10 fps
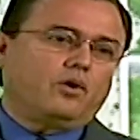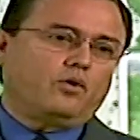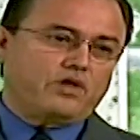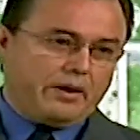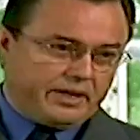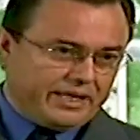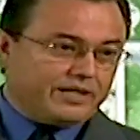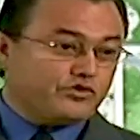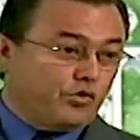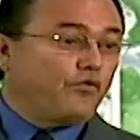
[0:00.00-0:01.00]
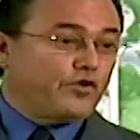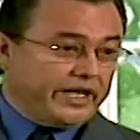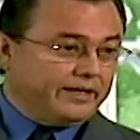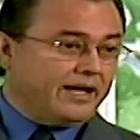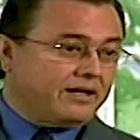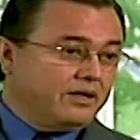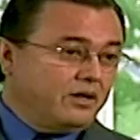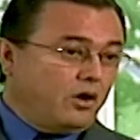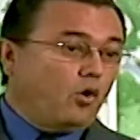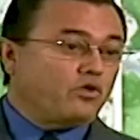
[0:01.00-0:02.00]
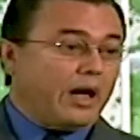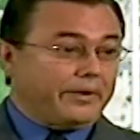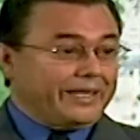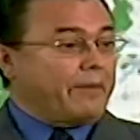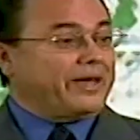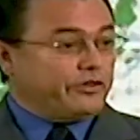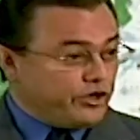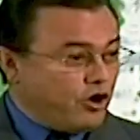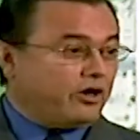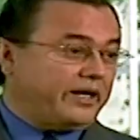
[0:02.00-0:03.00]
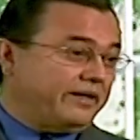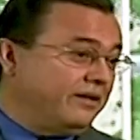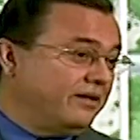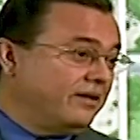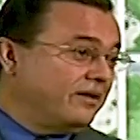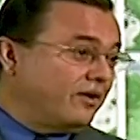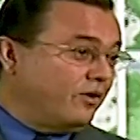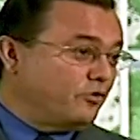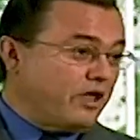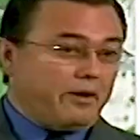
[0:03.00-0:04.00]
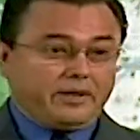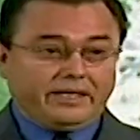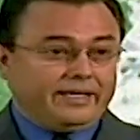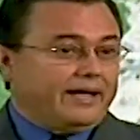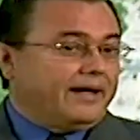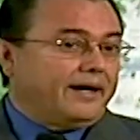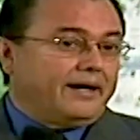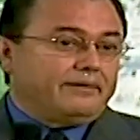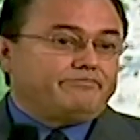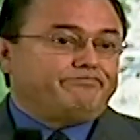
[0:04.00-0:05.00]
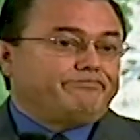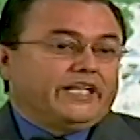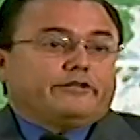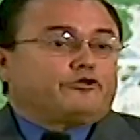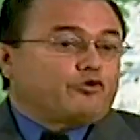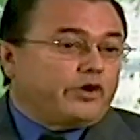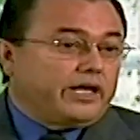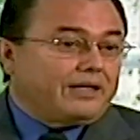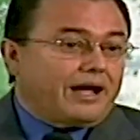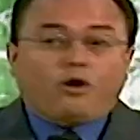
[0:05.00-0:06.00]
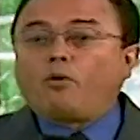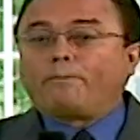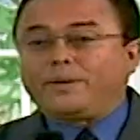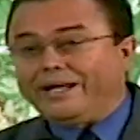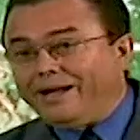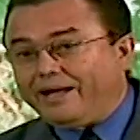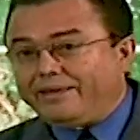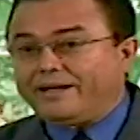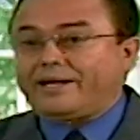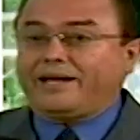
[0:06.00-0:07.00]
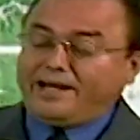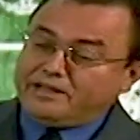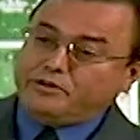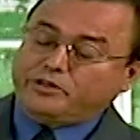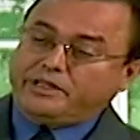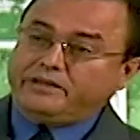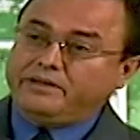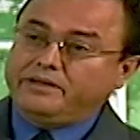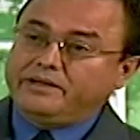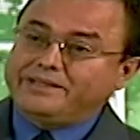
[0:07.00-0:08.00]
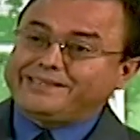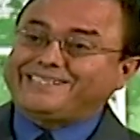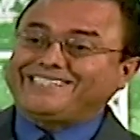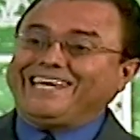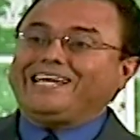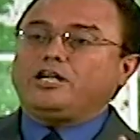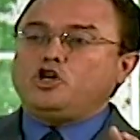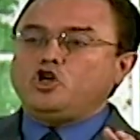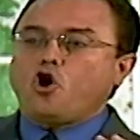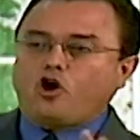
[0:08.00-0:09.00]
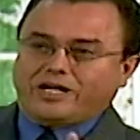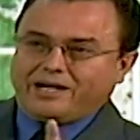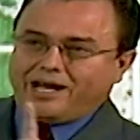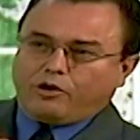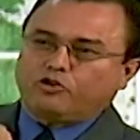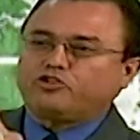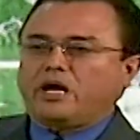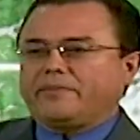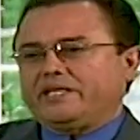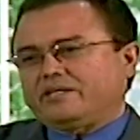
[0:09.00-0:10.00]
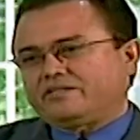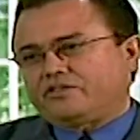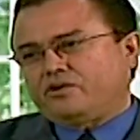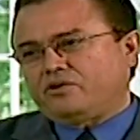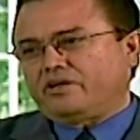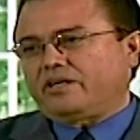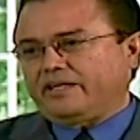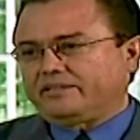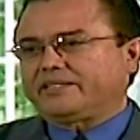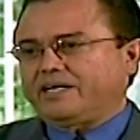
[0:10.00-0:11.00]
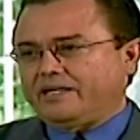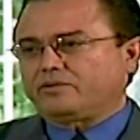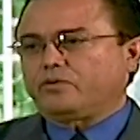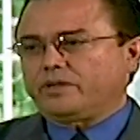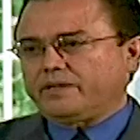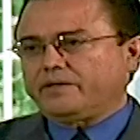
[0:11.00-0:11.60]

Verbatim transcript: Or you live a life of suffering, or you live a mediocre life, or you live a destroyed life full of complexes, complaining. This happens if contamination enters your life.